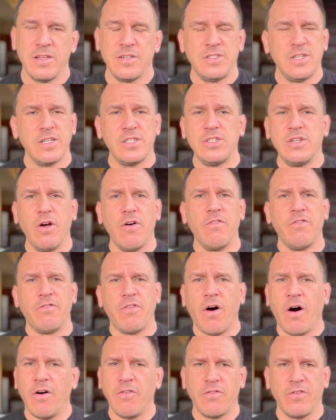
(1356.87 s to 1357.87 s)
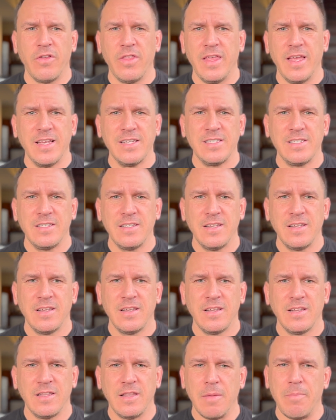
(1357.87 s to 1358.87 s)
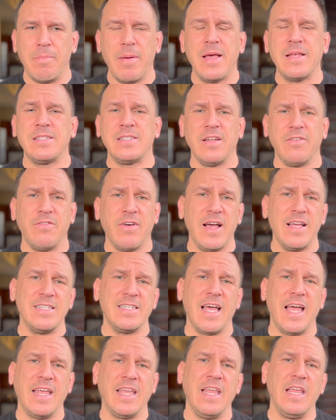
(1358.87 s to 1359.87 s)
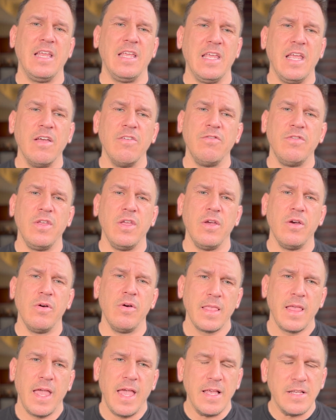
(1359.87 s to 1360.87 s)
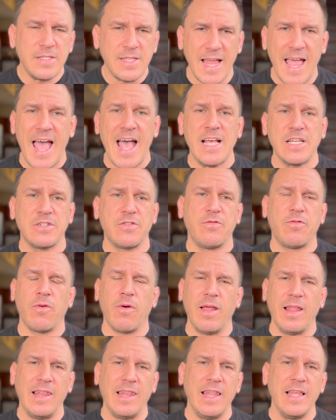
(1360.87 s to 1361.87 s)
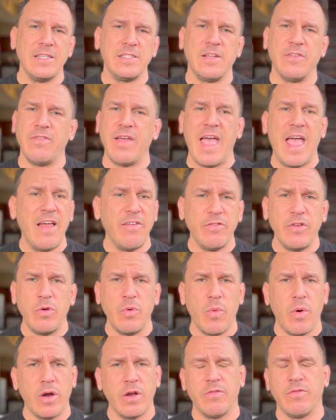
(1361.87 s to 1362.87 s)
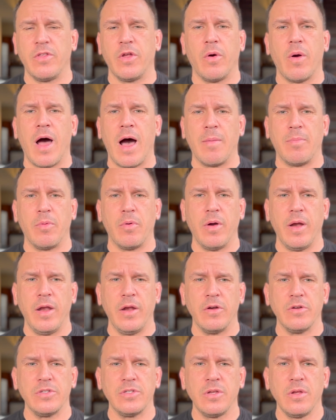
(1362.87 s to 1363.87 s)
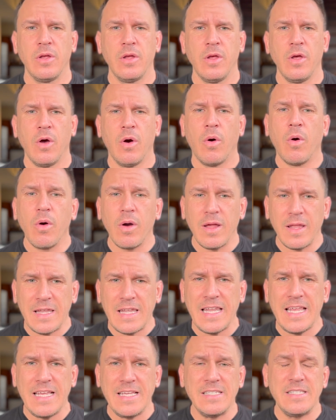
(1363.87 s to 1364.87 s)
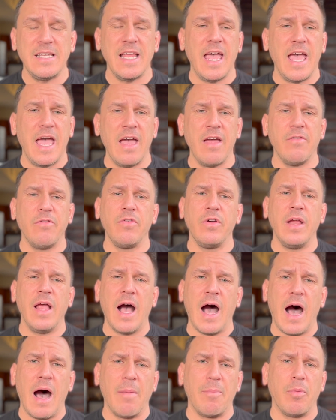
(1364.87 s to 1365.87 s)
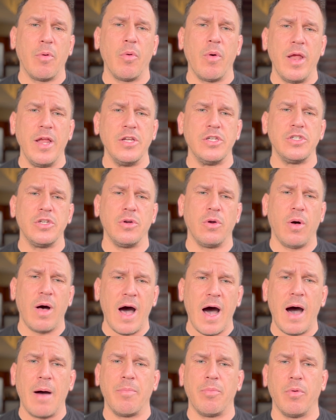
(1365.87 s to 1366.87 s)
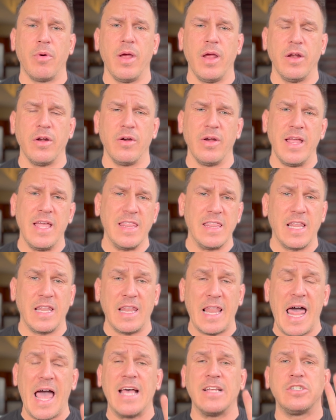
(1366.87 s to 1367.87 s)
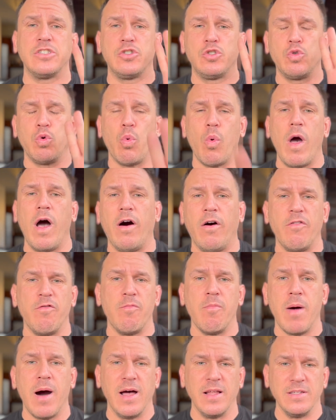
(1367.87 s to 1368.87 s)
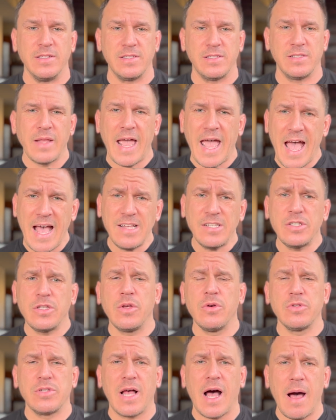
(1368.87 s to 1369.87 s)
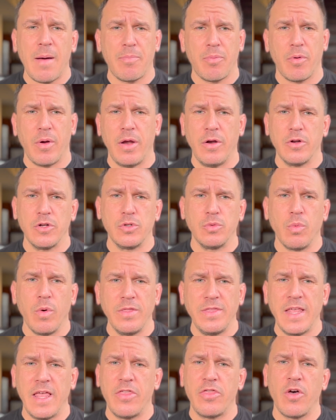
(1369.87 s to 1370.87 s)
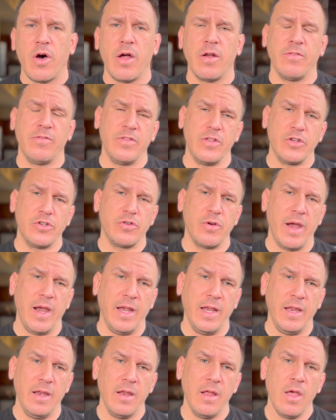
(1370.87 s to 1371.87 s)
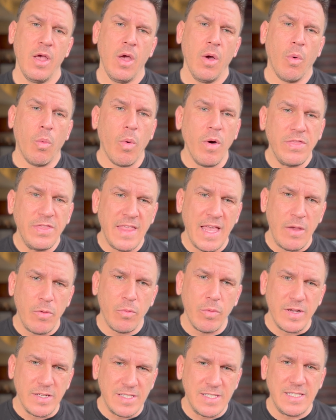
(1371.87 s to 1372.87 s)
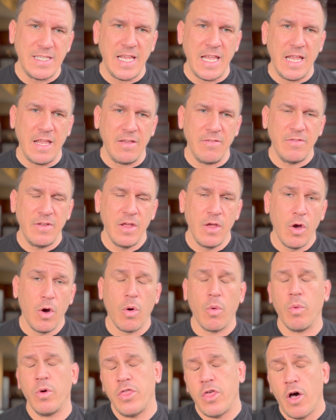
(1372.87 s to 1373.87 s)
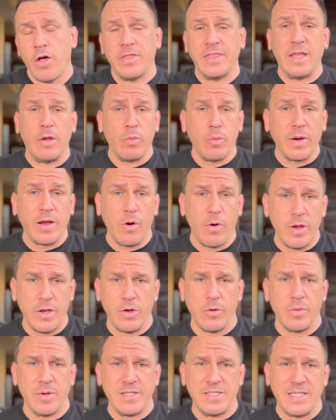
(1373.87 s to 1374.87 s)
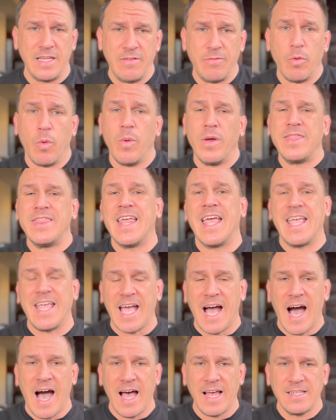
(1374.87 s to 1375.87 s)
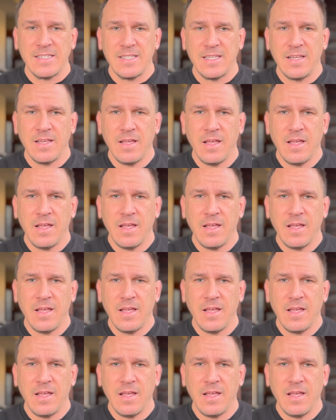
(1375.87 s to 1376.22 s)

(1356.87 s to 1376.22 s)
Just don't fall for this. The best advice I can give you is to ask for a list of every one of their operators, or at least every operational operator in the last 12 months. Ask those operators what they thought of the training, what they received or thought they were going to receive, and what they got.